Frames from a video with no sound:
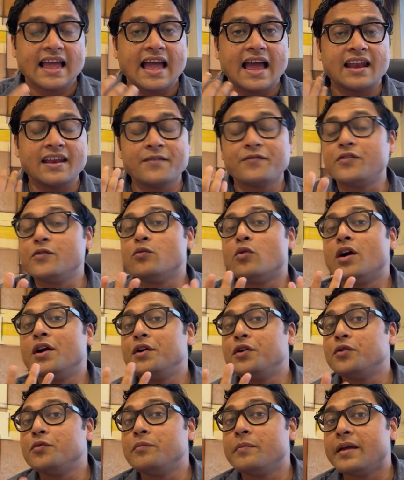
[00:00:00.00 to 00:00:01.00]
and if you
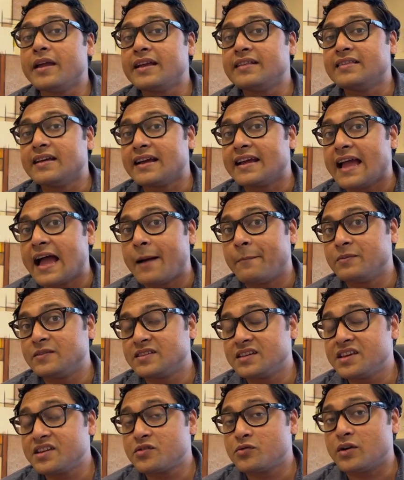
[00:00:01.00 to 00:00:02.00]
want to make the
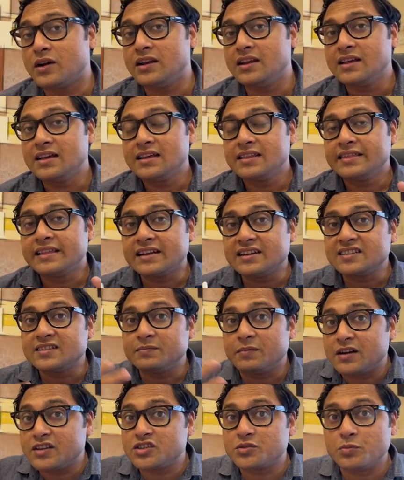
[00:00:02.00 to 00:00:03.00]
gaps equal, that is
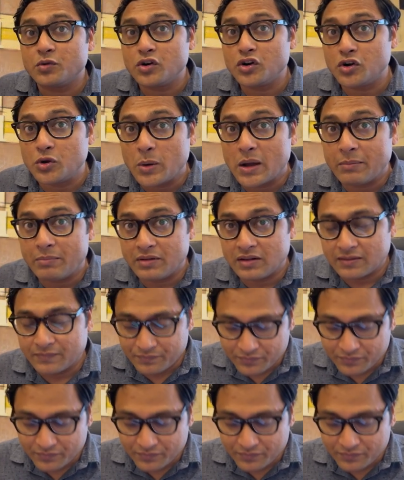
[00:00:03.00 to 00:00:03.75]
much more doable.